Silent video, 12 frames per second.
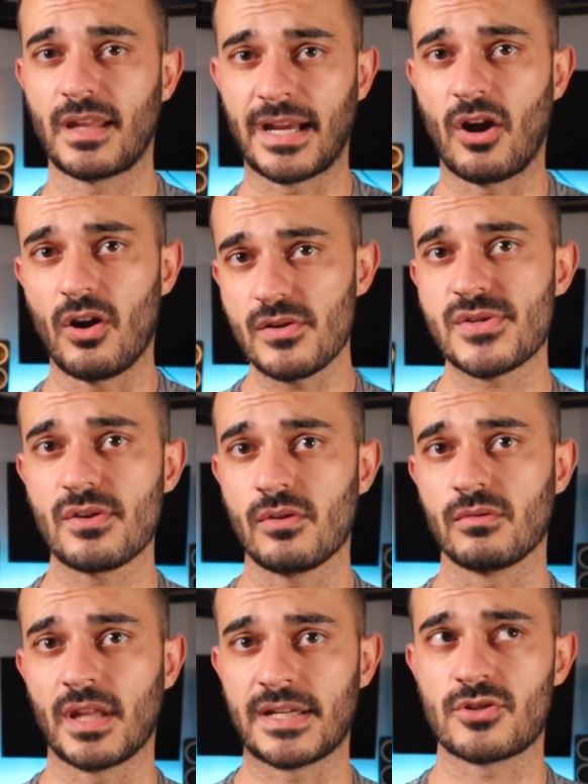
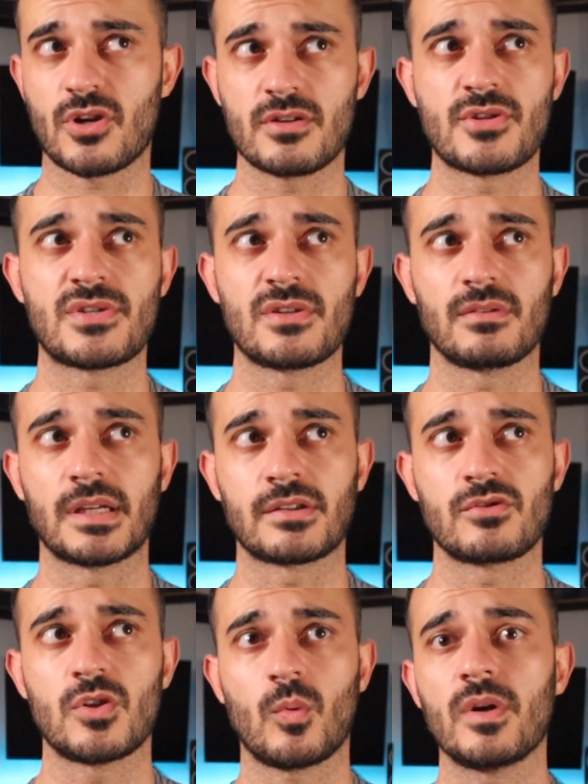also charges you
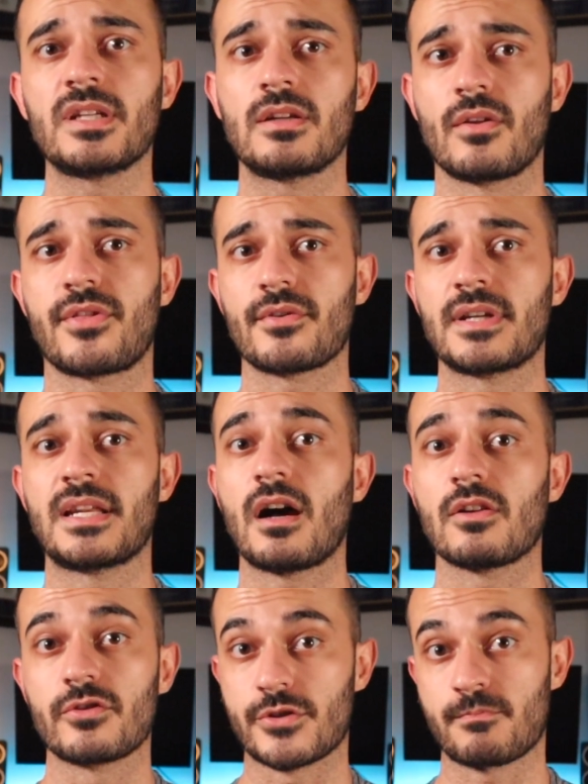like $20 to
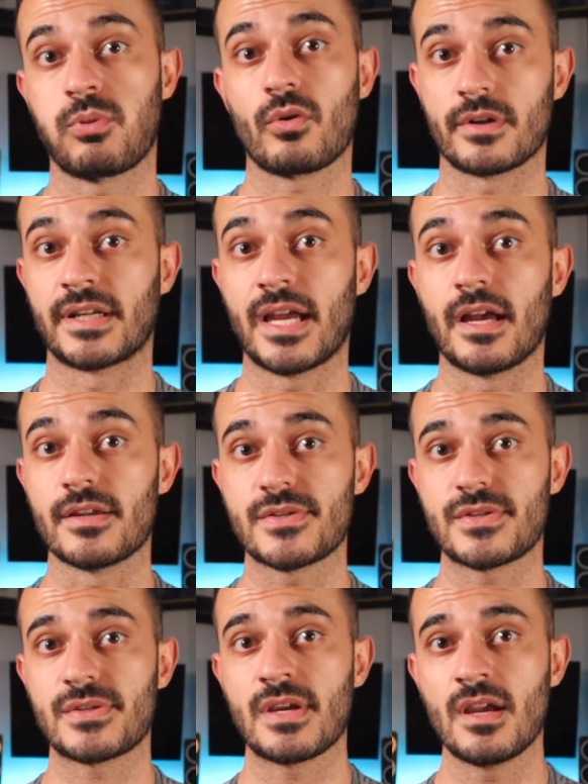$30 per
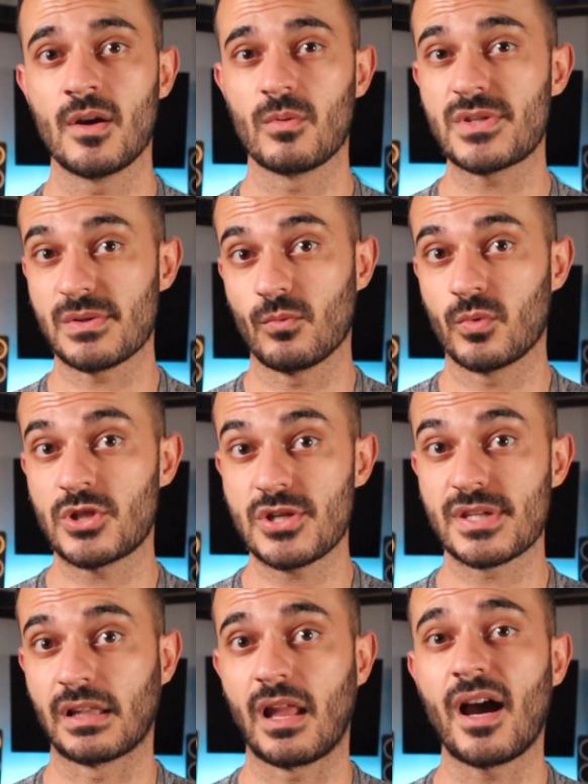guest, which is
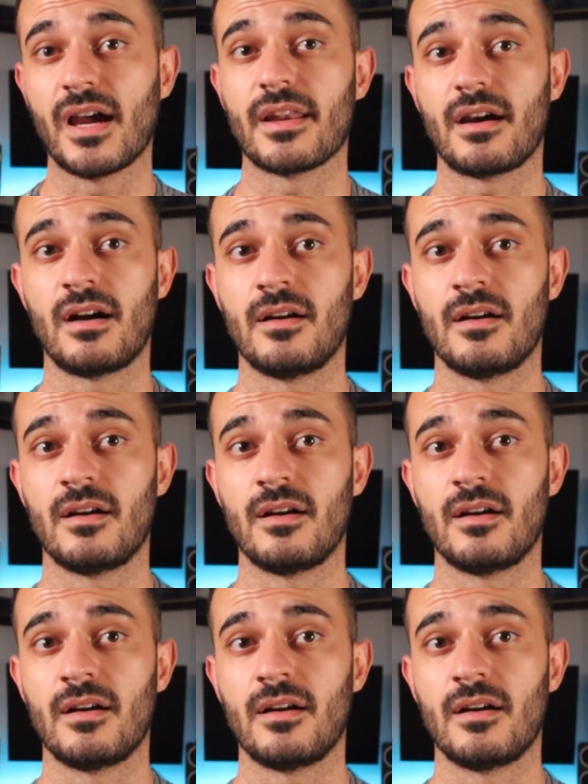a lot.